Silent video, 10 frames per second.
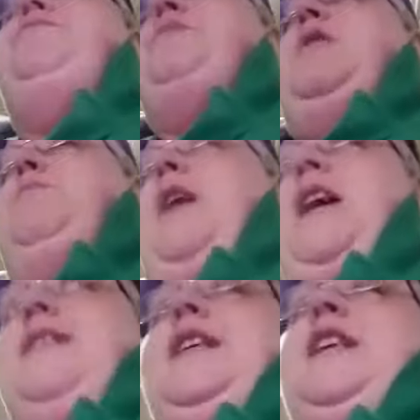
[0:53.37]

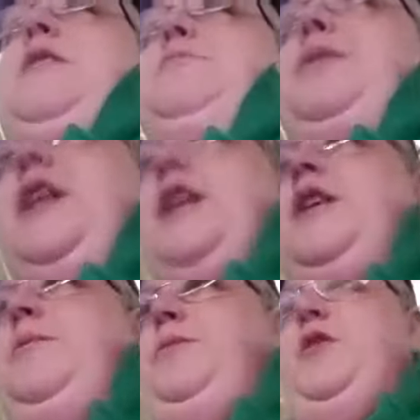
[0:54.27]
amazing and big
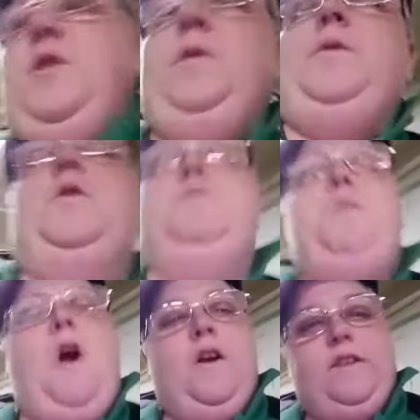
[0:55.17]
and beautiful,
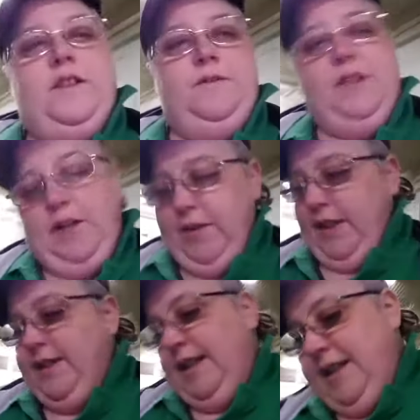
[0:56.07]
positive, loving
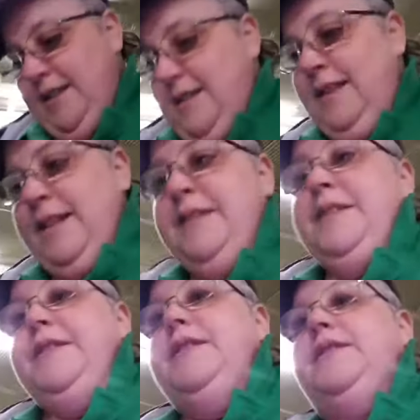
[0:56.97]
things,
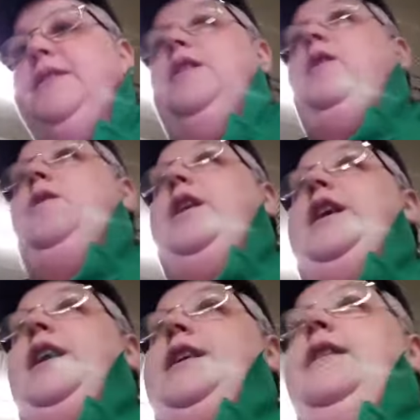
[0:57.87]
you know.
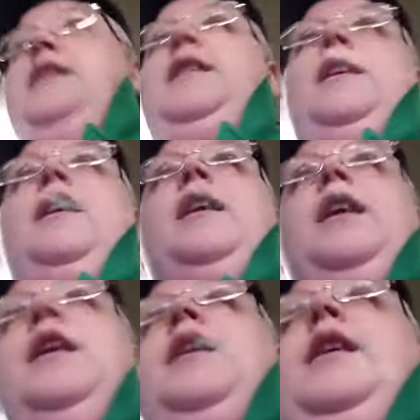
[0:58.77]
And
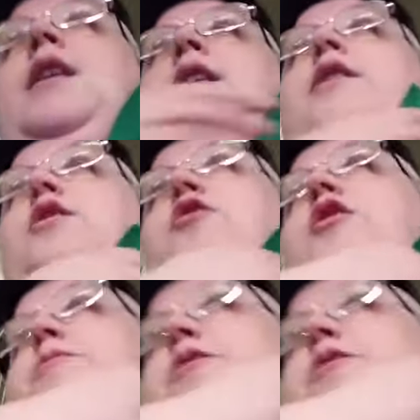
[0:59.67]
you heard me